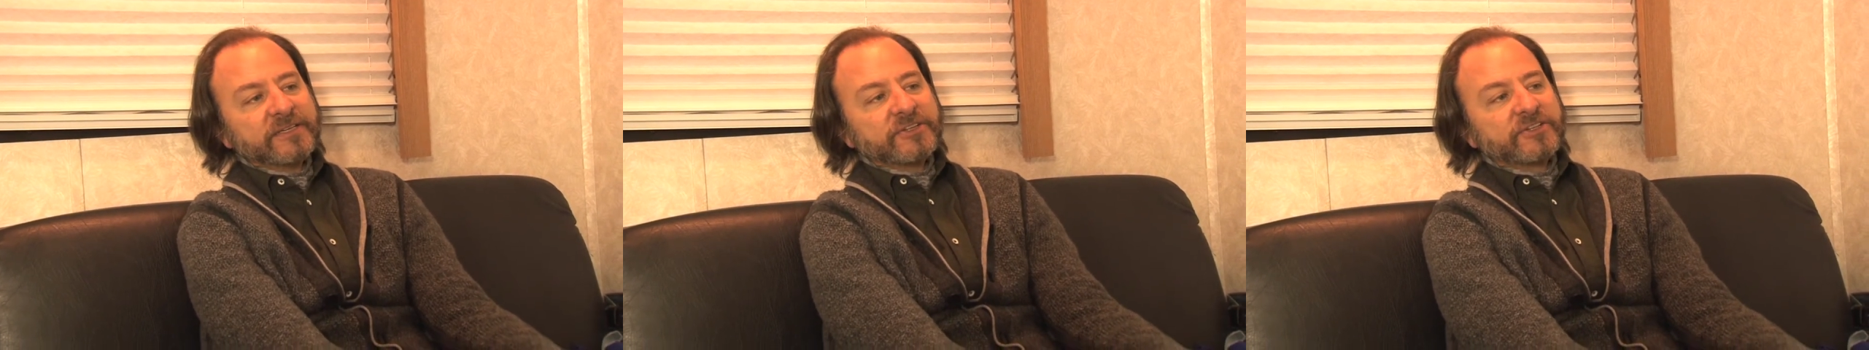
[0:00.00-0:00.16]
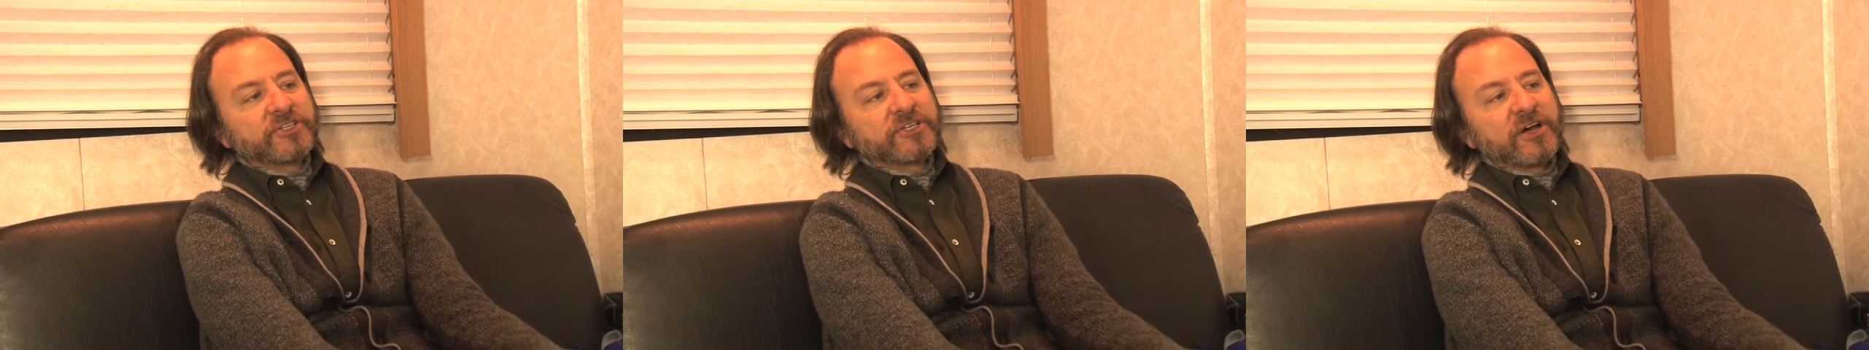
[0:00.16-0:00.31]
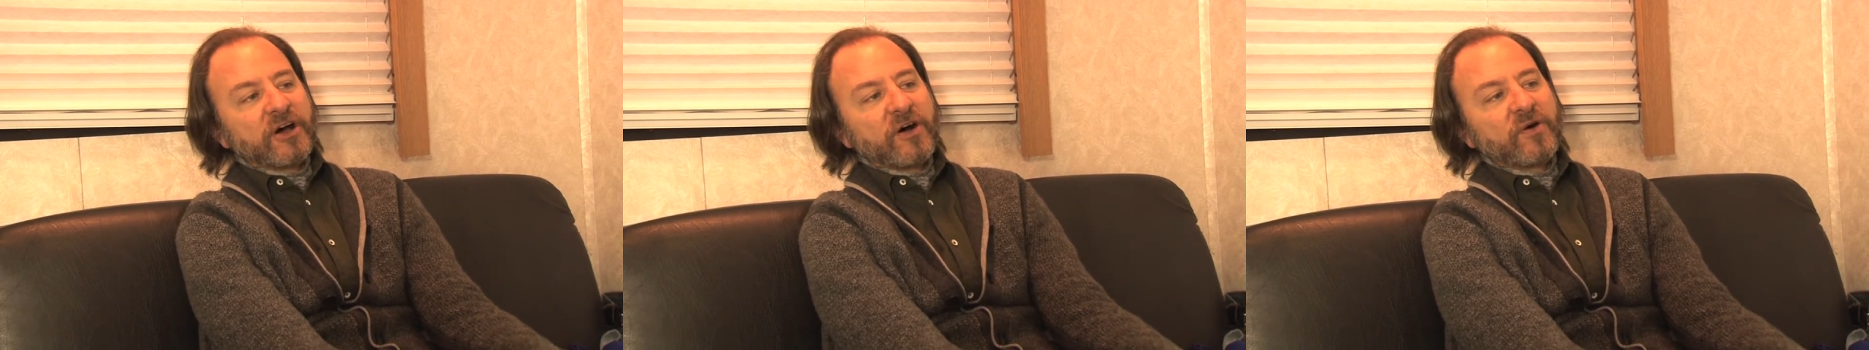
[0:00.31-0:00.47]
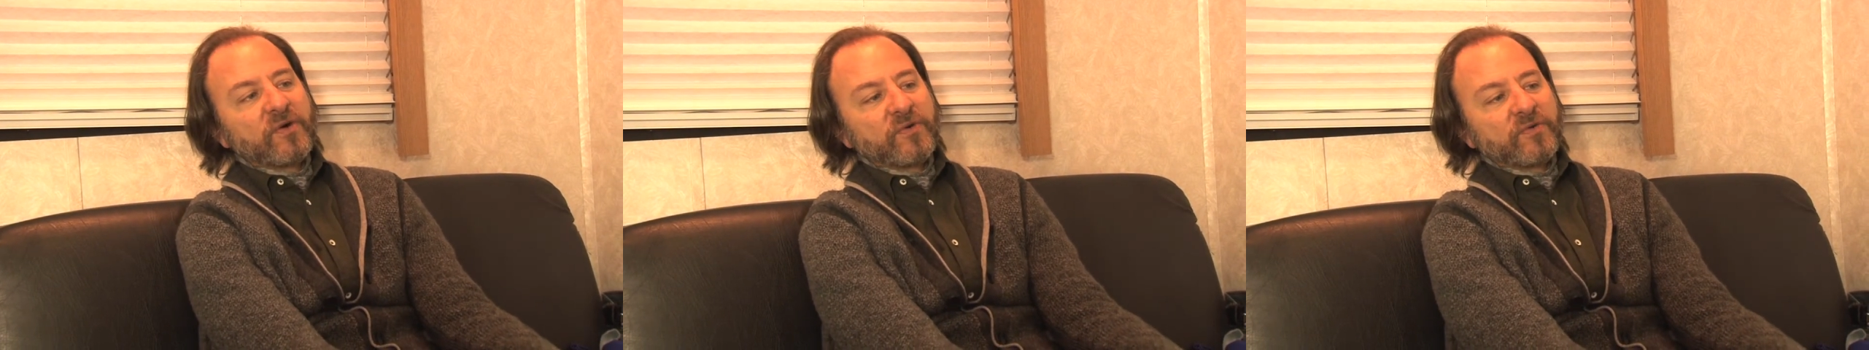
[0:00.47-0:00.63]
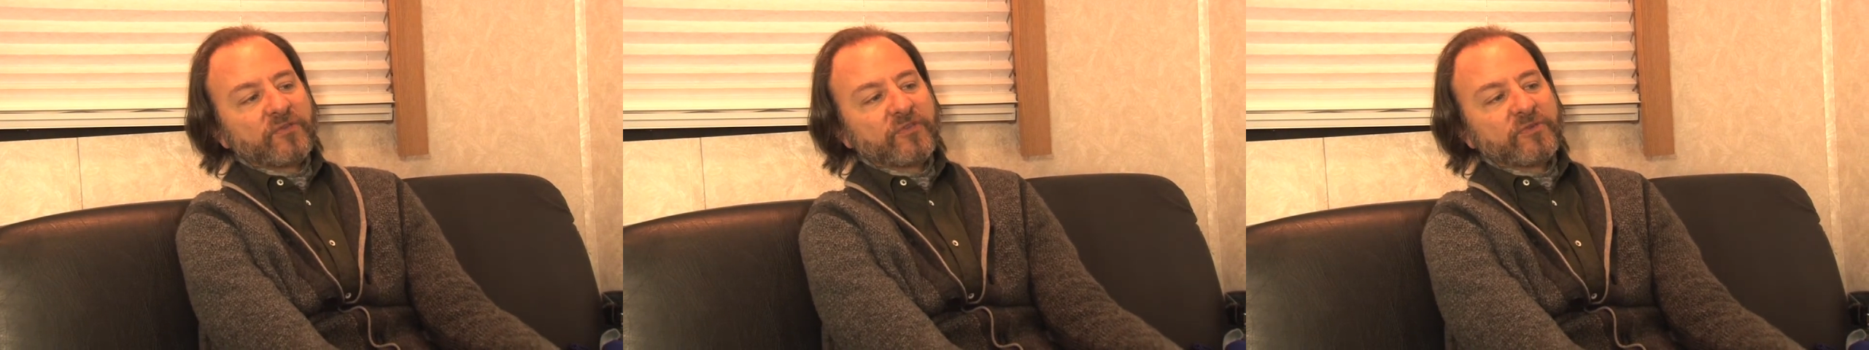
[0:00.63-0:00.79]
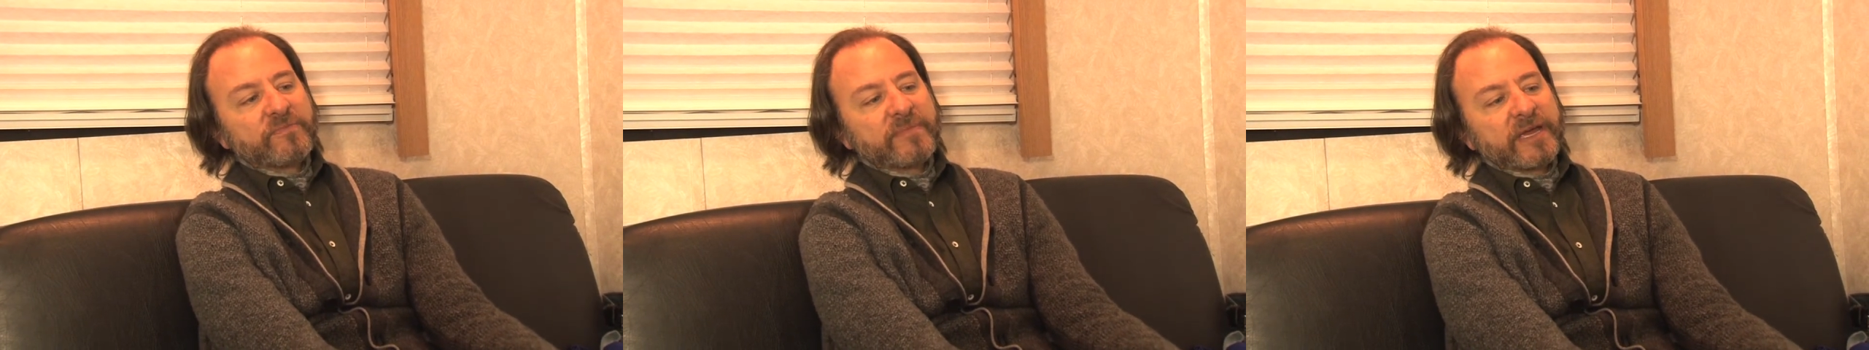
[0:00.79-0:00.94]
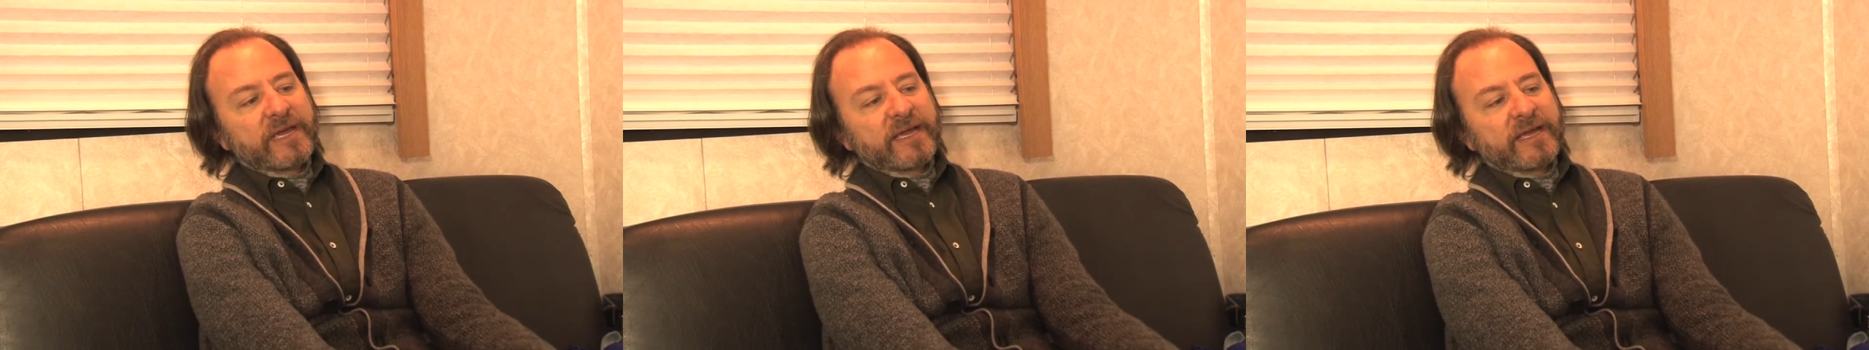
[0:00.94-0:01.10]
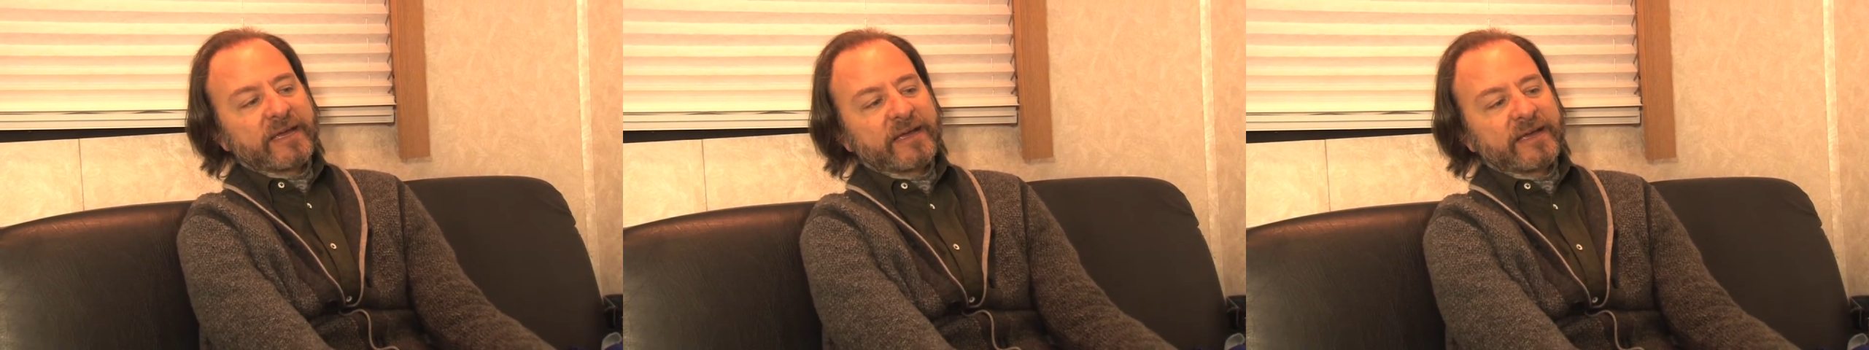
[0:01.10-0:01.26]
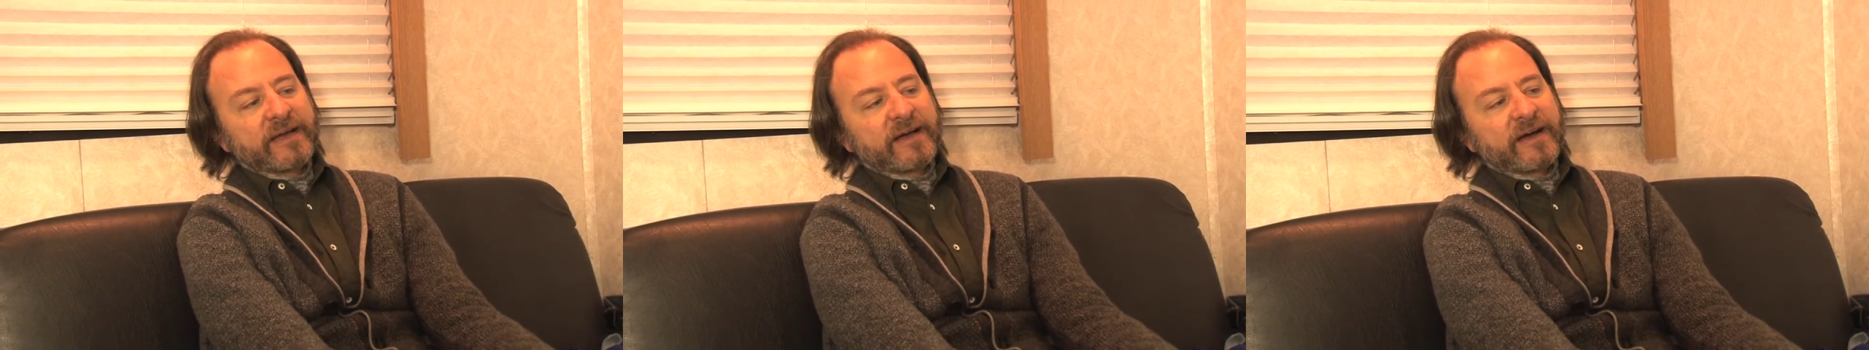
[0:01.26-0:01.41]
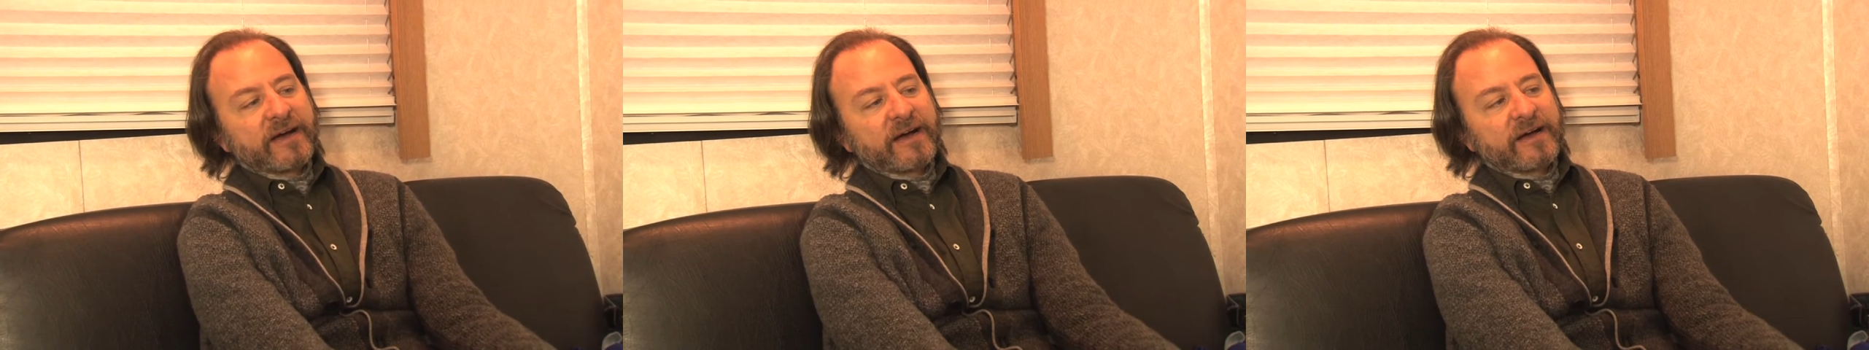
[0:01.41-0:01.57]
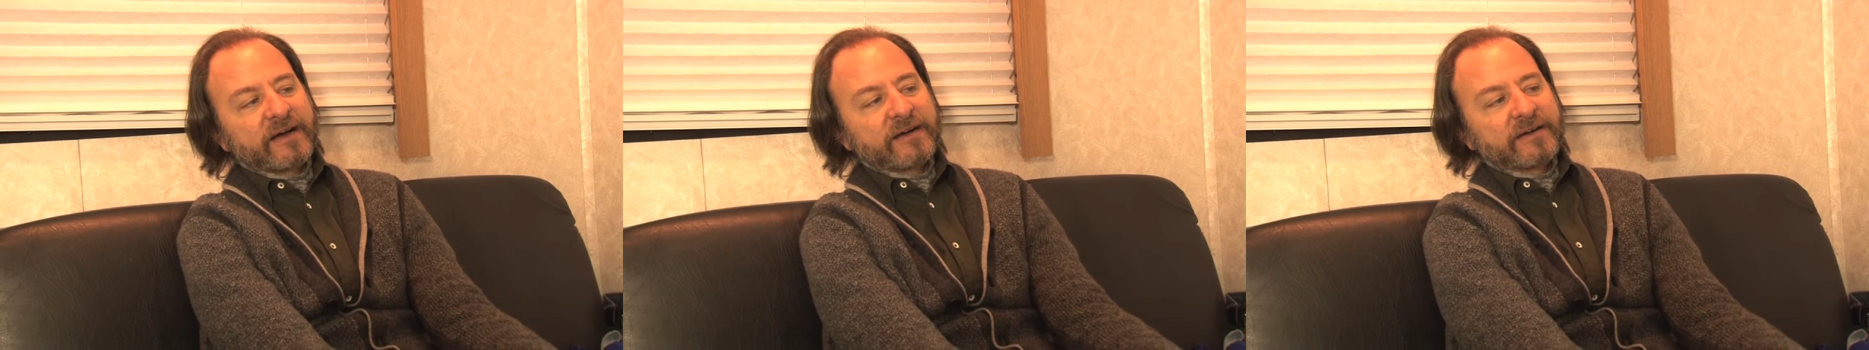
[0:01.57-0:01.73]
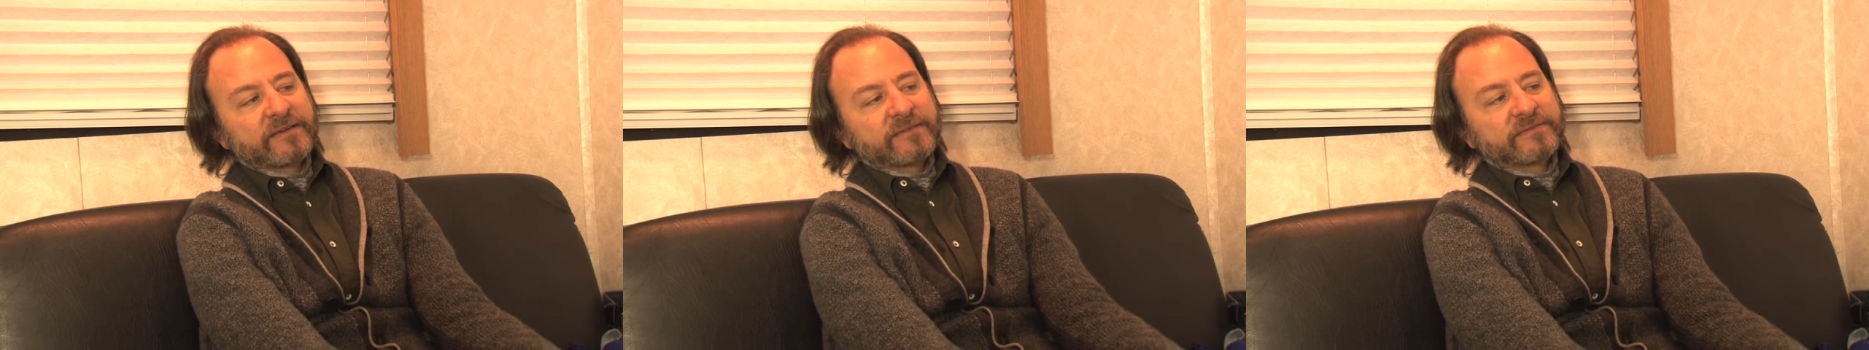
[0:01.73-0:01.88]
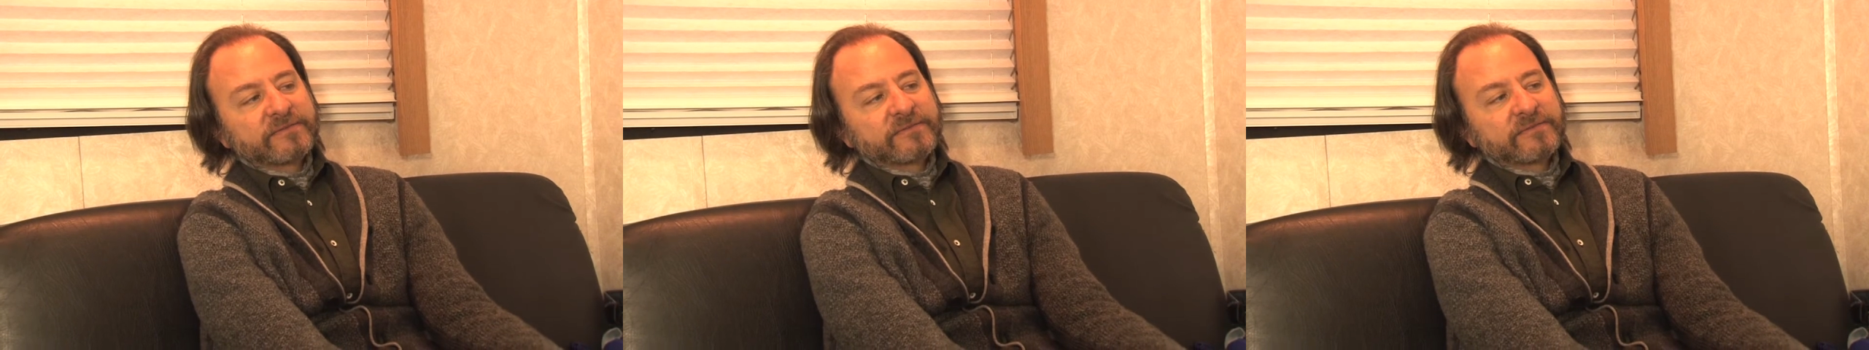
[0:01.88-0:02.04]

So for me, uh,